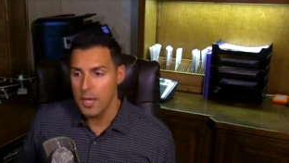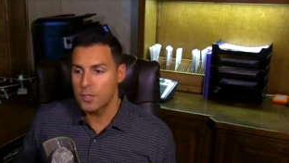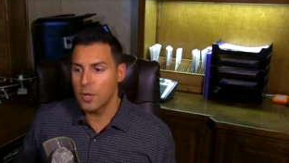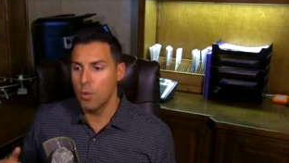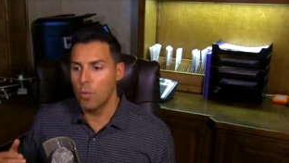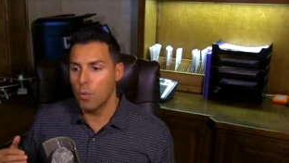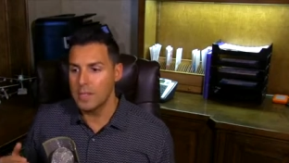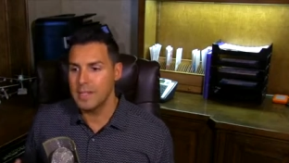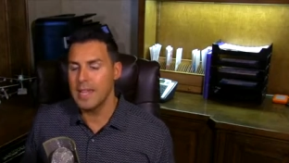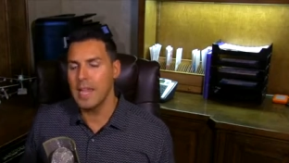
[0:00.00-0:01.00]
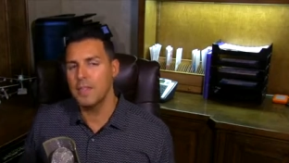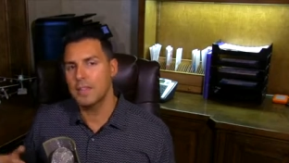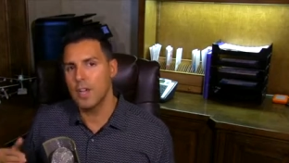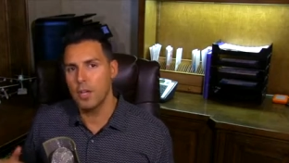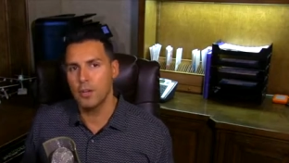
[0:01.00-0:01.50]
So once again,
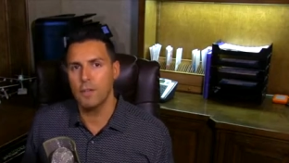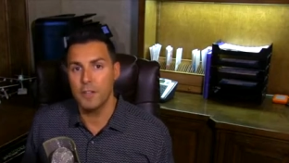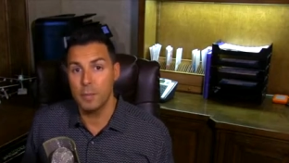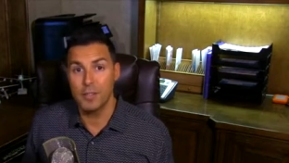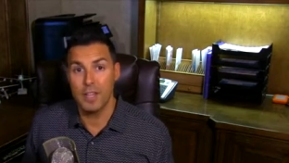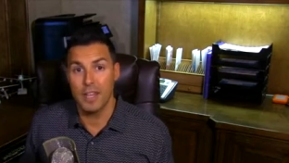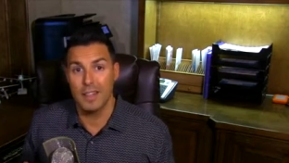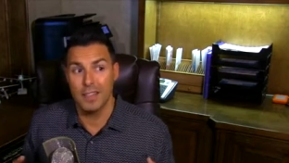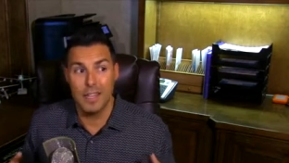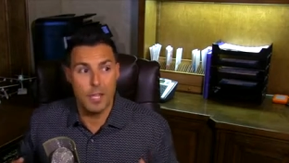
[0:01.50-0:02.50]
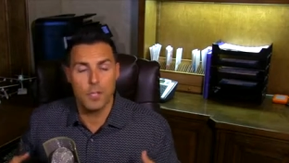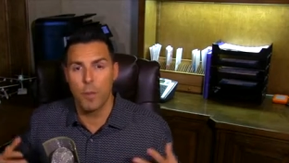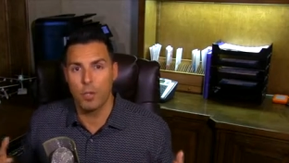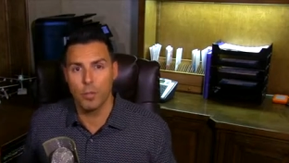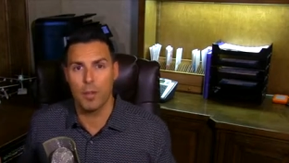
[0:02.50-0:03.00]
this 150% lineage
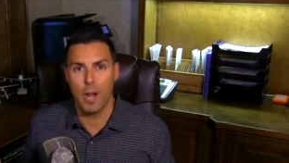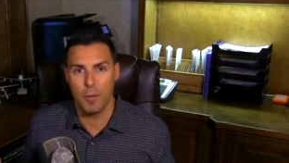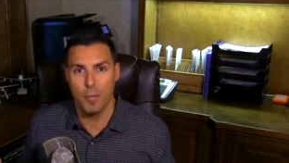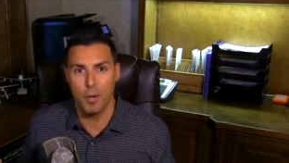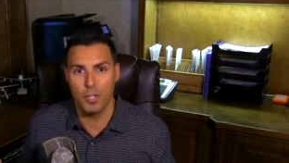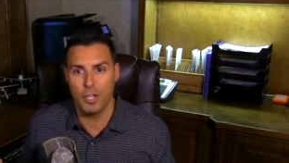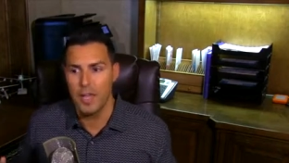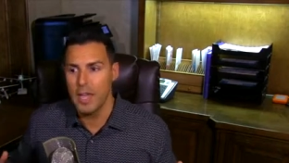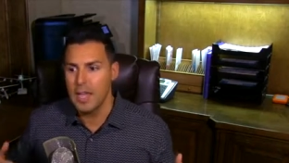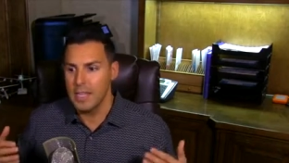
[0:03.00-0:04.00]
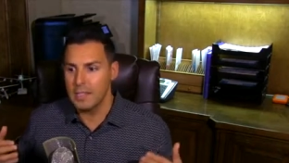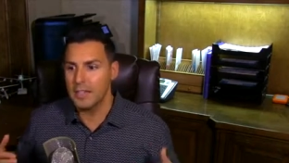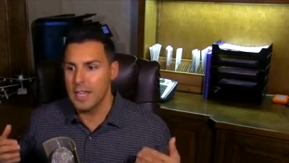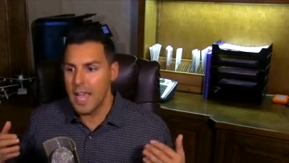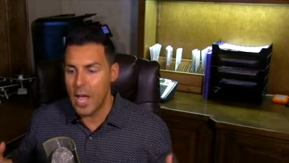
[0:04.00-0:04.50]
multiplier promotion is
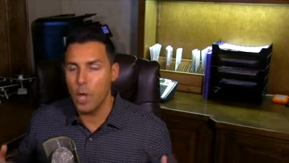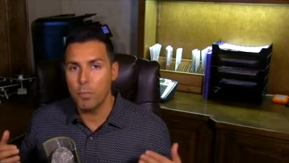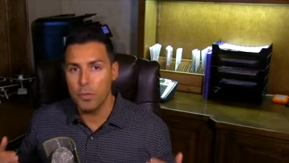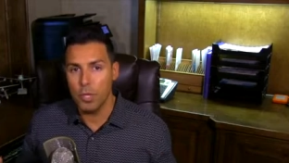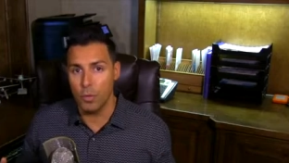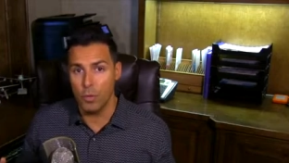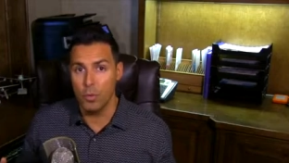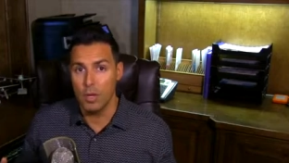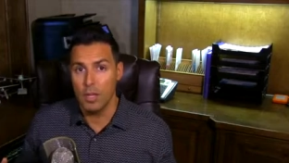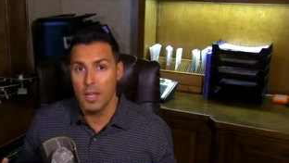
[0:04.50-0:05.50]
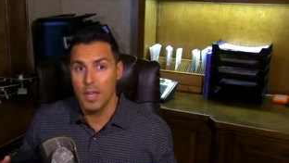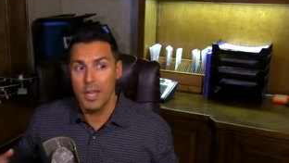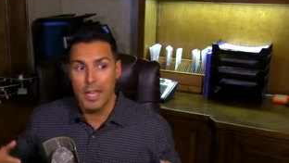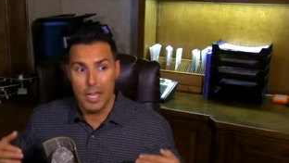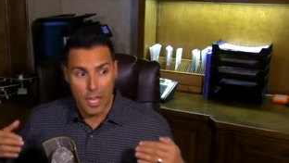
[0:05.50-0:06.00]
going to help you
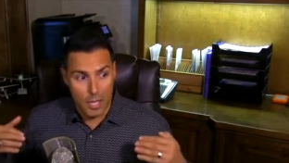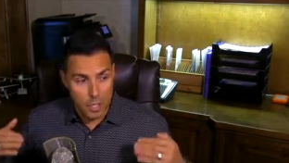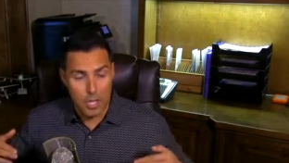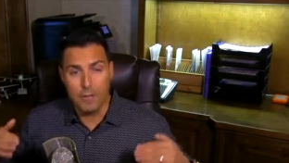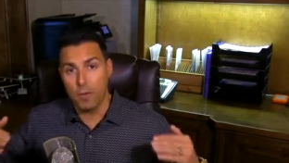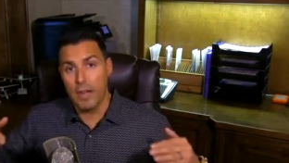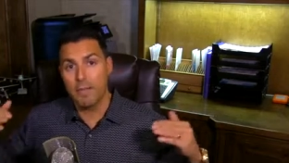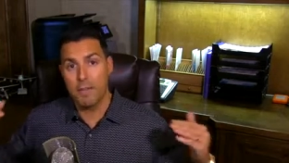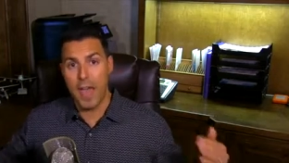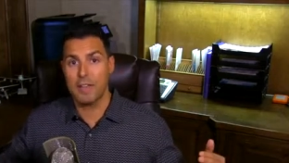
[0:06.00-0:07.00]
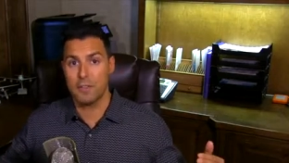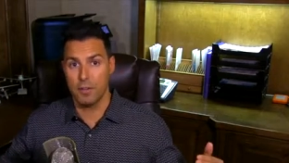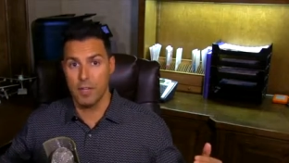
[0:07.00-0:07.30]
achieve rank faster.